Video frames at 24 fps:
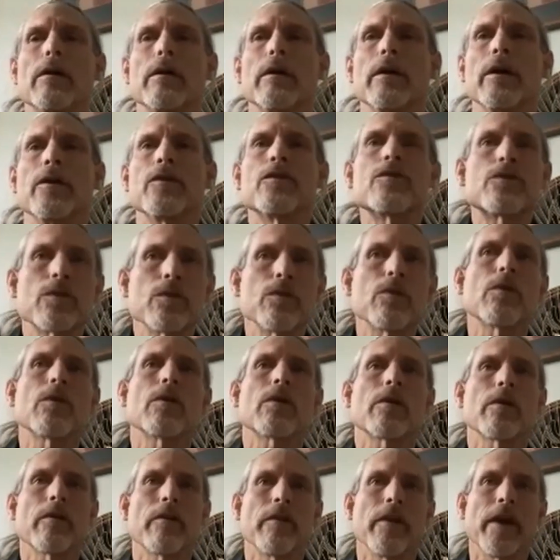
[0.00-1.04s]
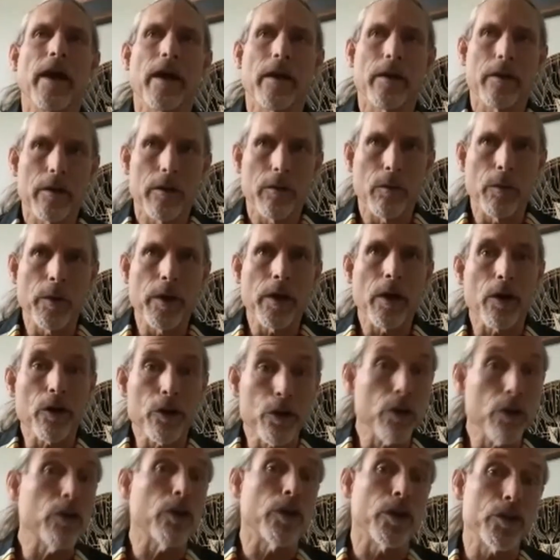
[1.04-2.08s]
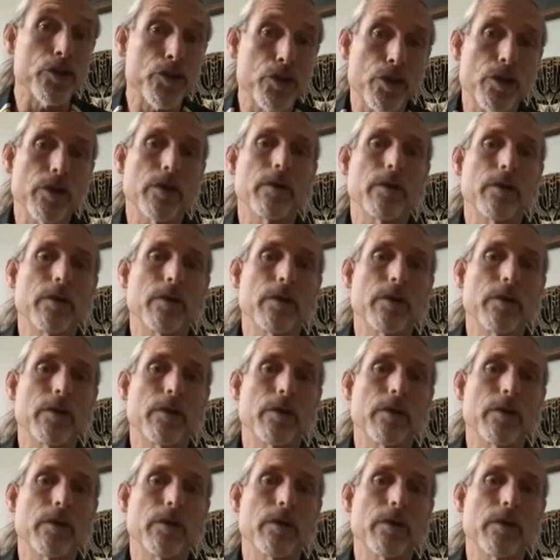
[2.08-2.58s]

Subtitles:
ensure that we are nourished